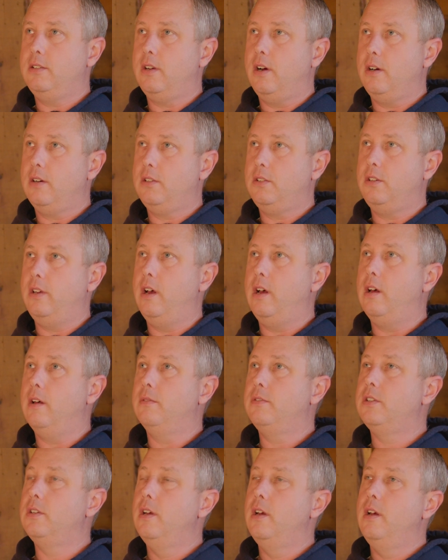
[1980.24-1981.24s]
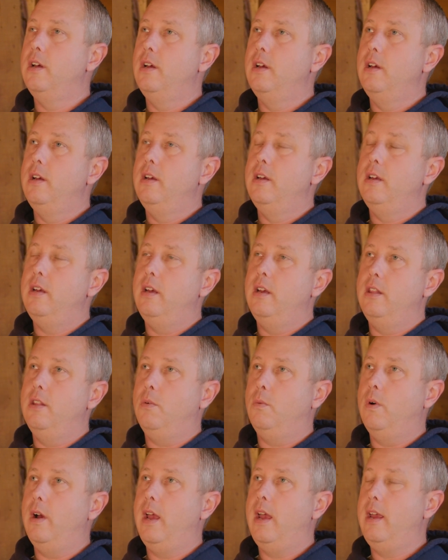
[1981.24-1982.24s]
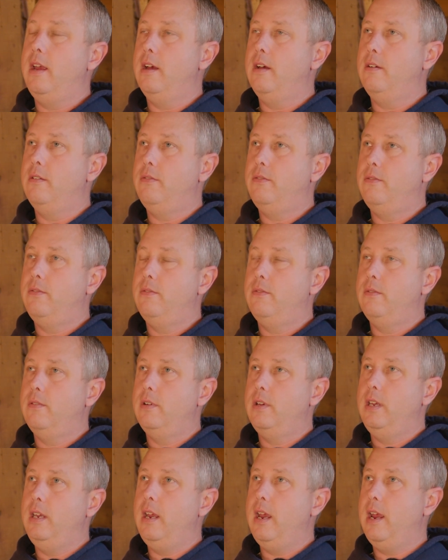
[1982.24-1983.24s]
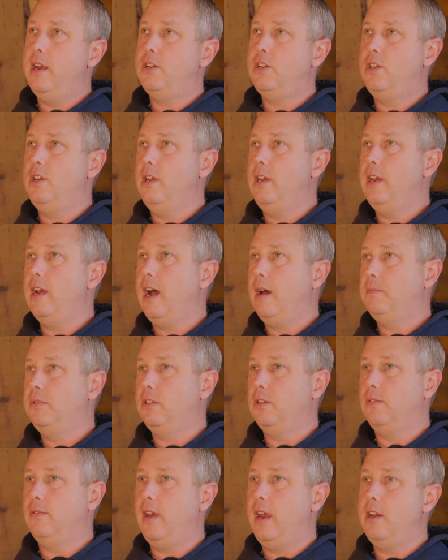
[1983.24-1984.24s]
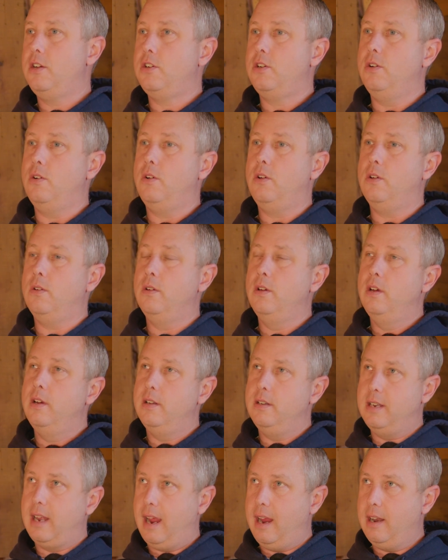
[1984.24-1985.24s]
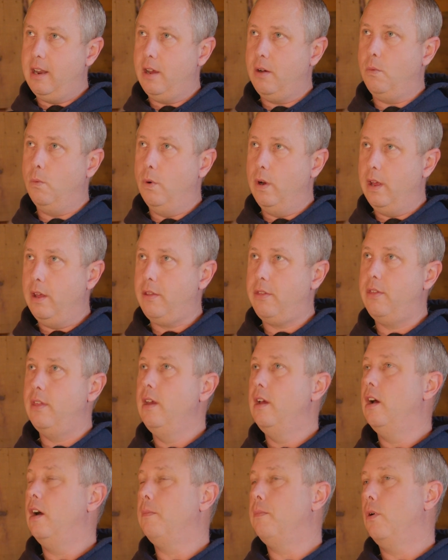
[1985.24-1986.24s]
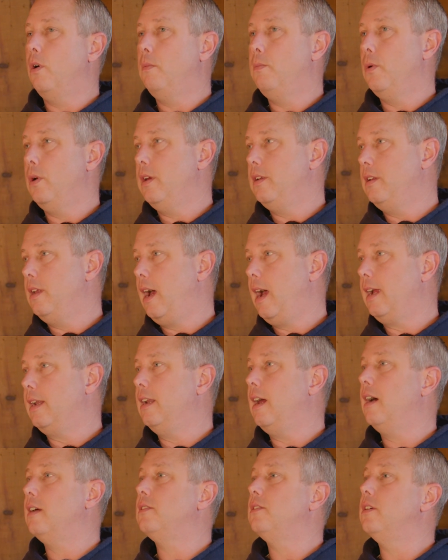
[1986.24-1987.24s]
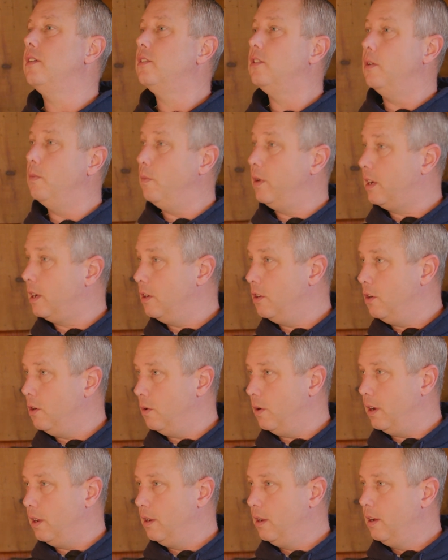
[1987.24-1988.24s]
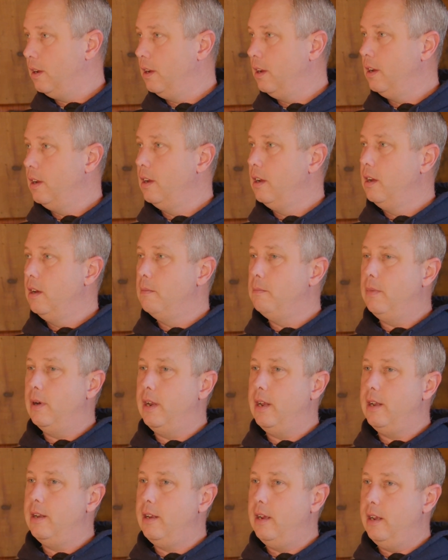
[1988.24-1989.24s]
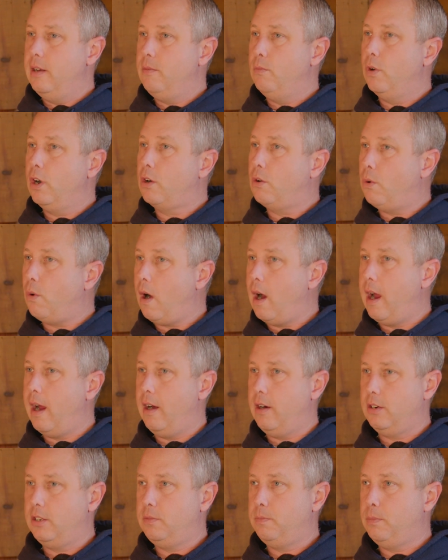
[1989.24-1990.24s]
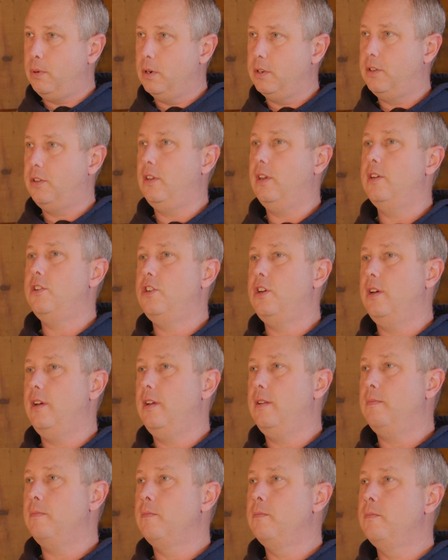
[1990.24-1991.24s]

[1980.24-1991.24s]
ourselves in the way of EHD observational data with appropriate diagnostics, and we can do it. But it requires precision